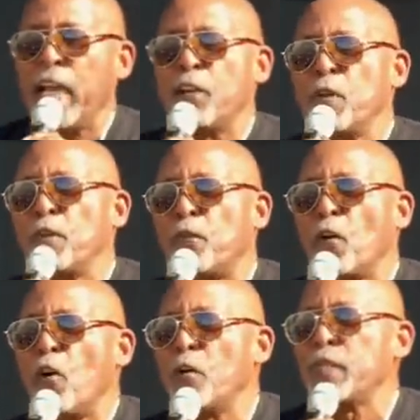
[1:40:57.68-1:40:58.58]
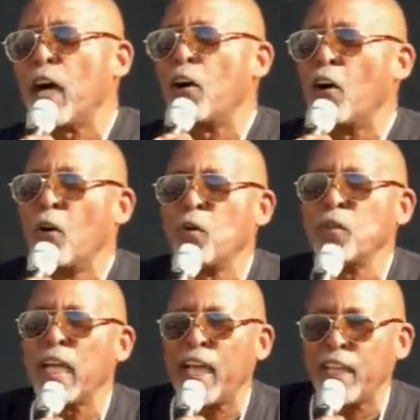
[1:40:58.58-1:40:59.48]
and we formed our
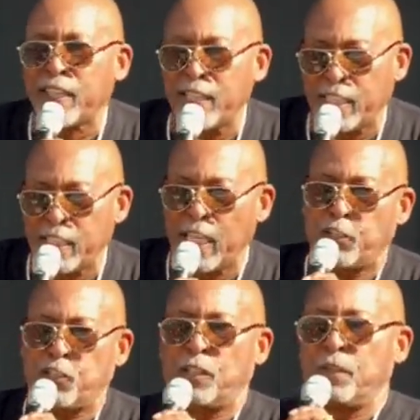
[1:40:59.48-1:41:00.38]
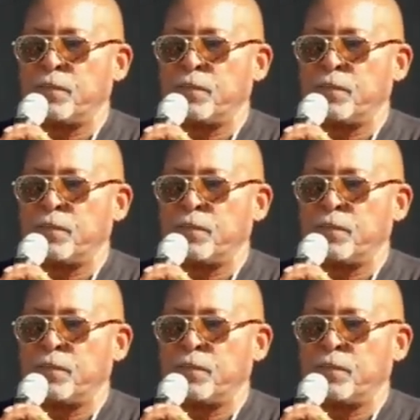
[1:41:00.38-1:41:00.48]
own ethnic nation.